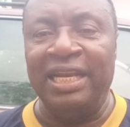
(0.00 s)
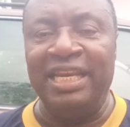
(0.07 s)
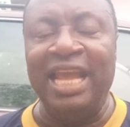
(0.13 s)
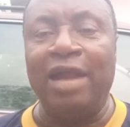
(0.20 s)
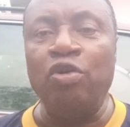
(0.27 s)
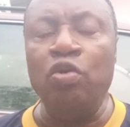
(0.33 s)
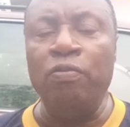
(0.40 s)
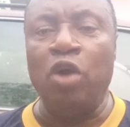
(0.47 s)
They
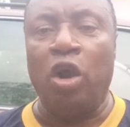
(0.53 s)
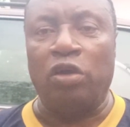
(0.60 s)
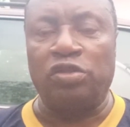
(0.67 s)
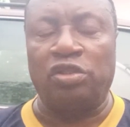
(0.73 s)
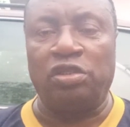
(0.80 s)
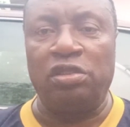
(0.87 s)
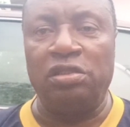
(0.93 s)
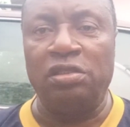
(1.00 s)
are
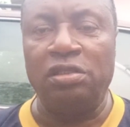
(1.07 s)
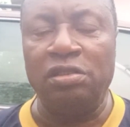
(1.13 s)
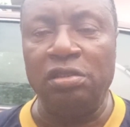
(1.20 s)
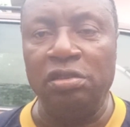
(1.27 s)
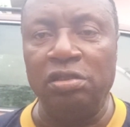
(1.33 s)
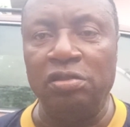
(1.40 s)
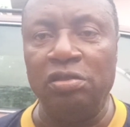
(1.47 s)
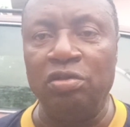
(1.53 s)
numerous
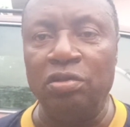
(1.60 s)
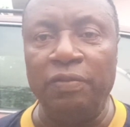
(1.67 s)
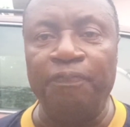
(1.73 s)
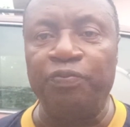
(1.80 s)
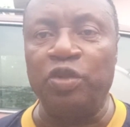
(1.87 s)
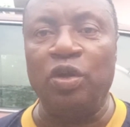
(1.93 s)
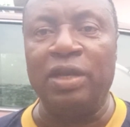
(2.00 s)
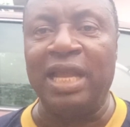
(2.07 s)

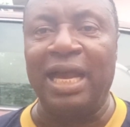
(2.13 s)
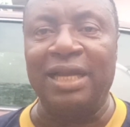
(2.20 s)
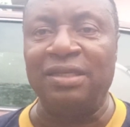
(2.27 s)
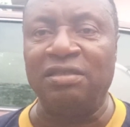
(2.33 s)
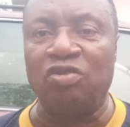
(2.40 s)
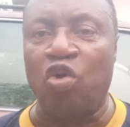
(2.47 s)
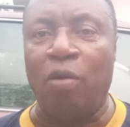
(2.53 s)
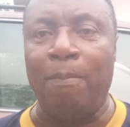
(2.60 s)
you
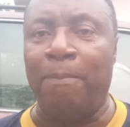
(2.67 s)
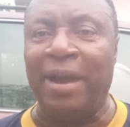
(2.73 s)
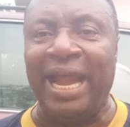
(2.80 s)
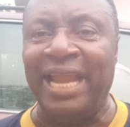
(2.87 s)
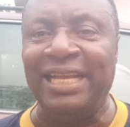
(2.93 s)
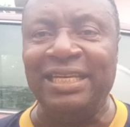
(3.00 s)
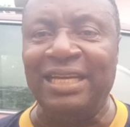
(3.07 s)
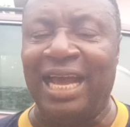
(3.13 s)
can
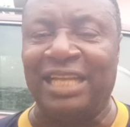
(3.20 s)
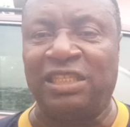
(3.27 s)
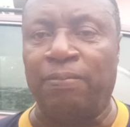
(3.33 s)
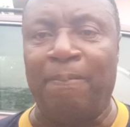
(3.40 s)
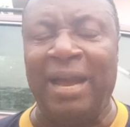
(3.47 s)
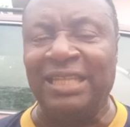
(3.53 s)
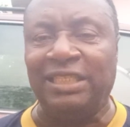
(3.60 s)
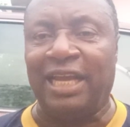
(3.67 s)
combine as
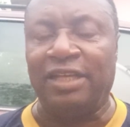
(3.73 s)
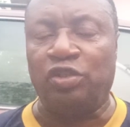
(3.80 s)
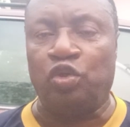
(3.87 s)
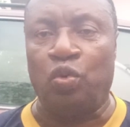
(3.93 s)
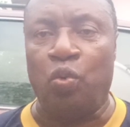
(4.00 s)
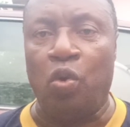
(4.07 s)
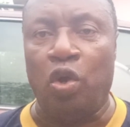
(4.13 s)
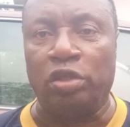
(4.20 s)
much as
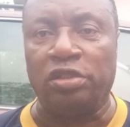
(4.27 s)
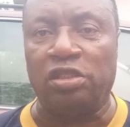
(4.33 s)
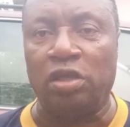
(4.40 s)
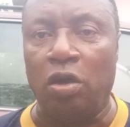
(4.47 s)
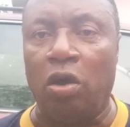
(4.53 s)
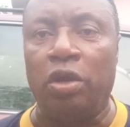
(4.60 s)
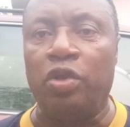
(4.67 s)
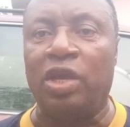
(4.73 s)
you want,
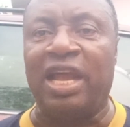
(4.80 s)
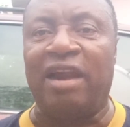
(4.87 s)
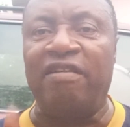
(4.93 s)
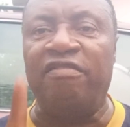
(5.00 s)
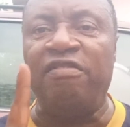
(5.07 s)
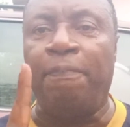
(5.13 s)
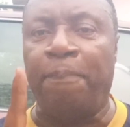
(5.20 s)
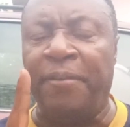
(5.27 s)
or you can
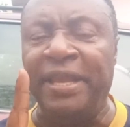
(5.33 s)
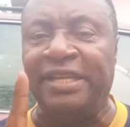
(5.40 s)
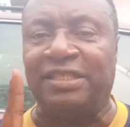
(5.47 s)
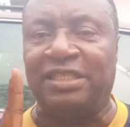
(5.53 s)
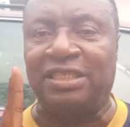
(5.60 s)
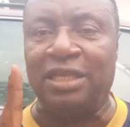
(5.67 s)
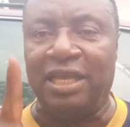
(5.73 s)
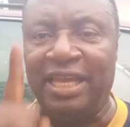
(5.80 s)

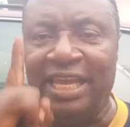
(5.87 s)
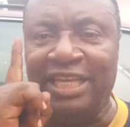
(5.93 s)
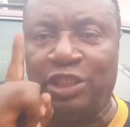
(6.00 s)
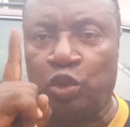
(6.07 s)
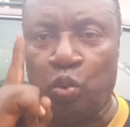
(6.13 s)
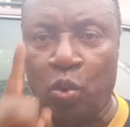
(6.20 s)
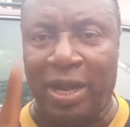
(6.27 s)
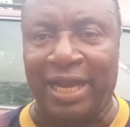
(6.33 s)
repeat
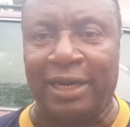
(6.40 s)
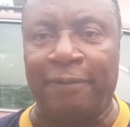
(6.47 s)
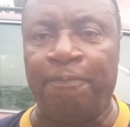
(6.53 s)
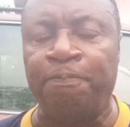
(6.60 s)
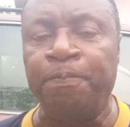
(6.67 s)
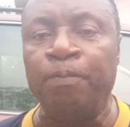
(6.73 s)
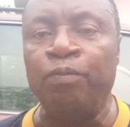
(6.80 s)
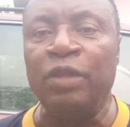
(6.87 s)
each one.
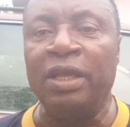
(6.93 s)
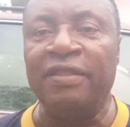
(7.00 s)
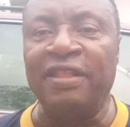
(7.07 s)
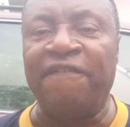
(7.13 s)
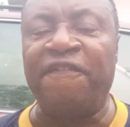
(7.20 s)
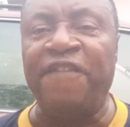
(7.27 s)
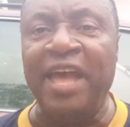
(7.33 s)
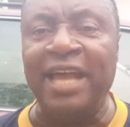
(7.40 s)

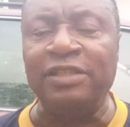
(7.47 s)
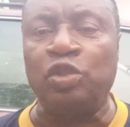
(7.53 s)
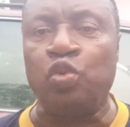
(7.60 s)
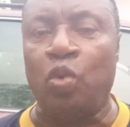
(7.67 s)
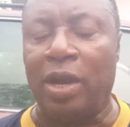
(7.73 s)
The first